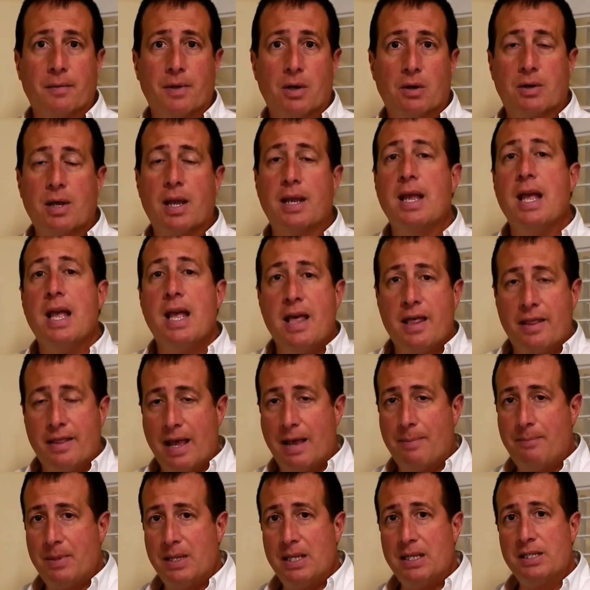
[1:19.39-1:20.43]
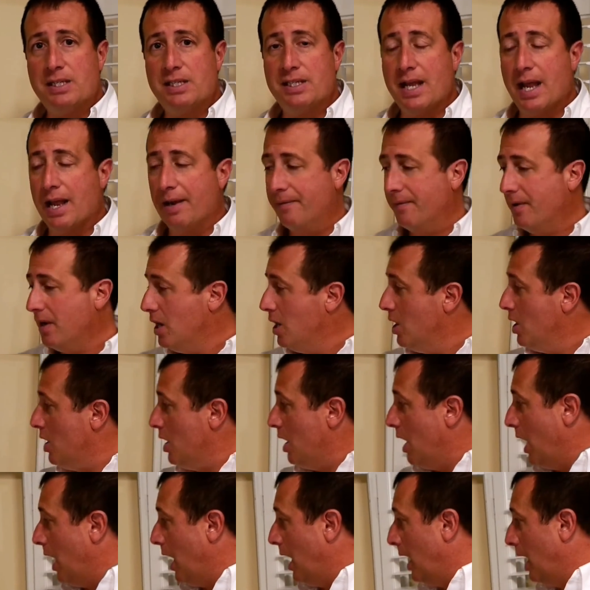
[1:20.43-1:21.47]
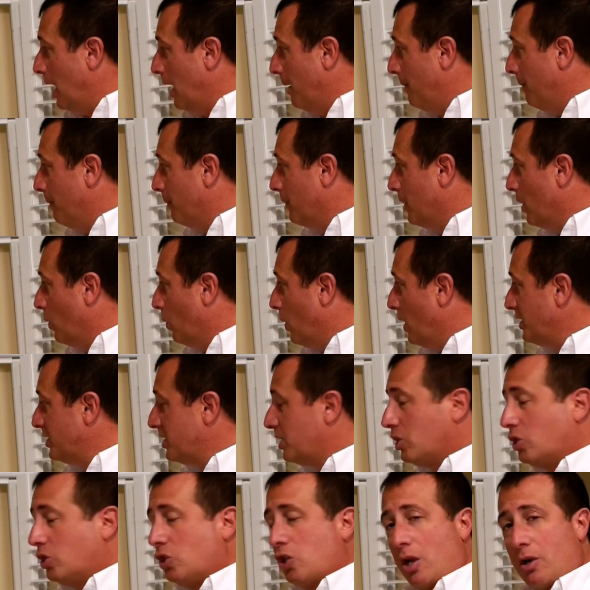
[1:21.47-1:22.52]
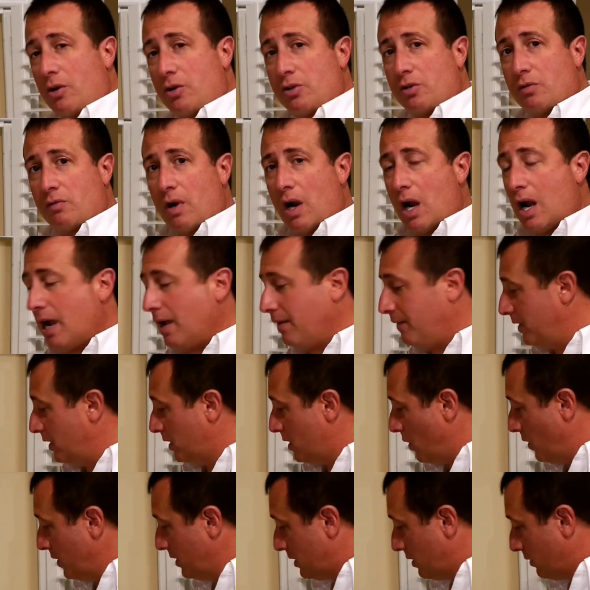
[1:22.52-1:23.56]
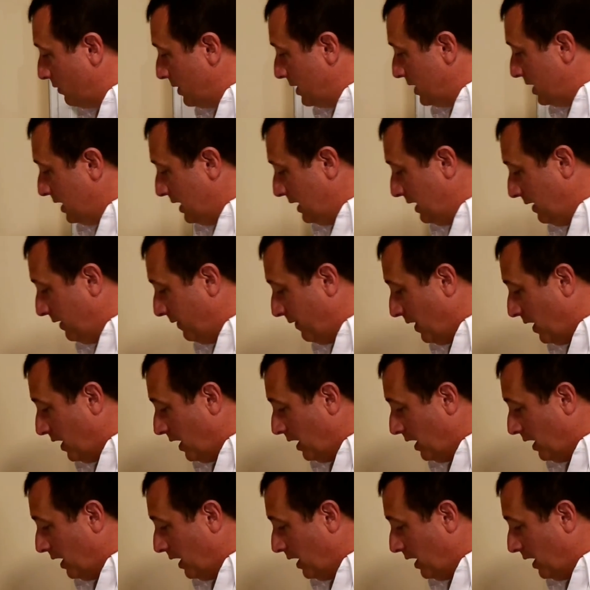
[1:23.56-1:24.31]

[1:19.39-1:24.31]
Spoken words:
Okay, that being said, once the shutters arrive, you're going to receive